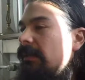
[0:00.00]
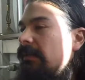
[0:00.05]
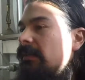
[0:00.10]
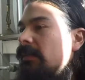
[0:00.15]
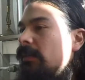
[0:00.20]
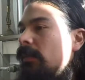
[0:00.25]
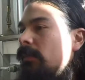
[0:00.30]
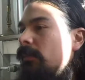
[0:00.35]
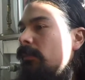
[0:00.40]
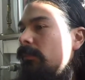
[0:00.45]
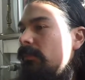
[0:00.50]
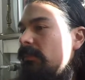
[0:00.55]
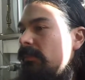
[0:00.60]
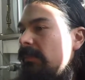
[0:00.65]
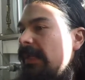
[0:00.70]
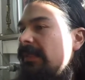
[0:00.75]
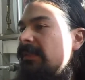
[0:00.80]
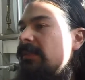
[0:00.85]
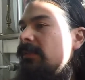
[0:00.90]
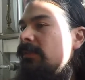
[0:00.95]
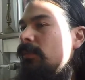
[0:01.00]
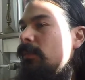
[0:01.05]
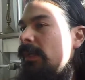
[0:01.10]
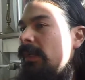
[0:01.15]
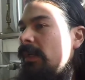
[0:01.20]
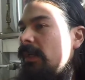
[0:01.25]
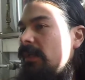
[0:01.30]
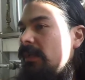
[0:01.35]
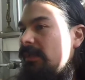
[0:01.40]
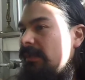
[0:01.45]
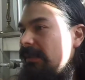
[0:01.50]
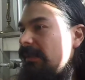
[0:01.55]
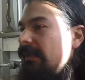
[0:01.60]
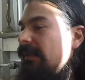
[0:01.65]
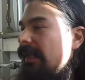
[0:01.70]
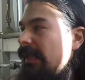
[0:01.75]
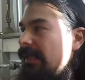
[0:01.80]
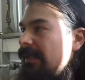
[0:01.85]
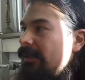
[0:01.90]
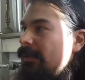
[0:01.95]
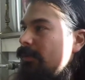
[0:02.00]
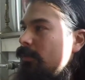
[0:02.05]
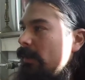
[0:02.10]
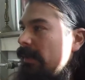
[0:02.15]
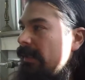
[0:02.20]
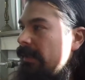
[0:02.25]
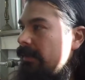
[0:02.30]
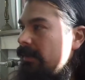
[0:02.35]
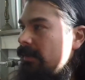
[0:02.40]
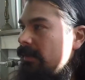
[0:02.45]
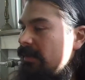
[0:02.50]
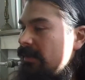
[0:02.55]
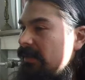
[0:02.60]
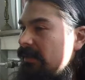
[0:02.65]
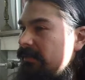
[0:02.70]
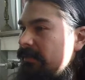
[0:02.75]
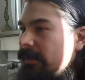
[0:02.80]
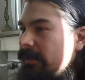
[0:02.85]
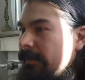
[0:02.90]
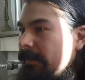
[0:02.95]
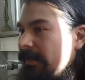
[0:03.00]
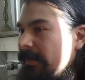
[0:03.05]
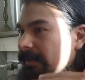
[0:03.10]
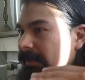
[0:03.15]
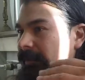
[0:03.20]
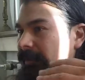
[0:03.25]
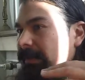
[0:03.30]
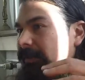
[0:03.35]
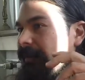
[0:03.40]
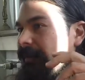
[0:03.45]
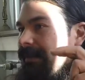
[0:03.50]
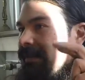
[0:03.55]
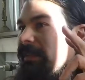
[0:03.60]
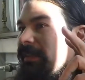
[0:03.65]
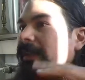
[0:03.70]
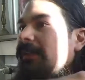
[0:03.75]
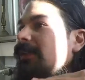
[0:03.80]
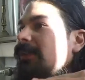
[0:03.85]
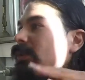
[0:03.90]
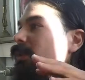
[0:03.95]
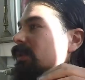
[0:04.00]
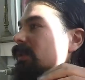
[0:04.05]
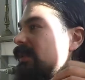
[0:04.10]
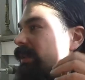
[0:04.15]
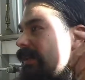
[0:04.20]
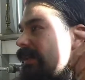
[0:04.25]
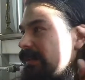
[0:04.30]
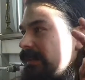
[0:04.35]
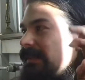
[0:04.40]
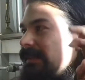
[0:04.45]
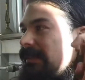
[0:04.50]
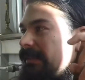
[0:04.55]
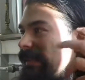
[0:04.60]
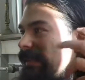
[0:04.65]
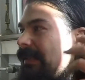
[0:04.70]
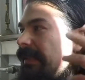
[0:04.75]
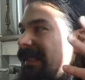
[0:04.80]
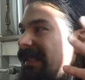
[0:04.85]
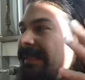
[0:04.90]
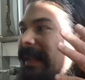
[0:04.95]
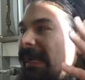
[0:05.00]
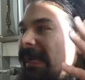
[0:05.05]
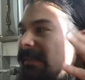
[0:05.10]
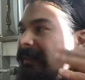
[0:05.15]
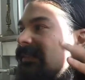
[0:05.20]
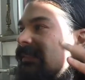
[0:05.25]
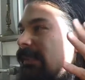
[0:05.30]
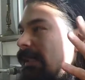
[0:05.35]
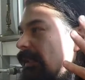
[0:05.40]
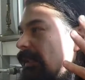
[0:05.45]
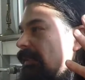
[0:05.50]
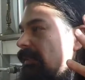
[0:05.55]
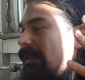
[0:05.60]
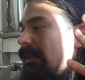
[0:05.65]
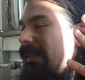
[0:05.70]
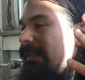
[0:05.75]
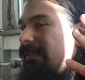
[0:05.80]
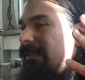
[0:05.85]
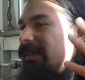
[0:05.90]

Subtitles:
and so that's where, again, the winners from the losers, in that sense, like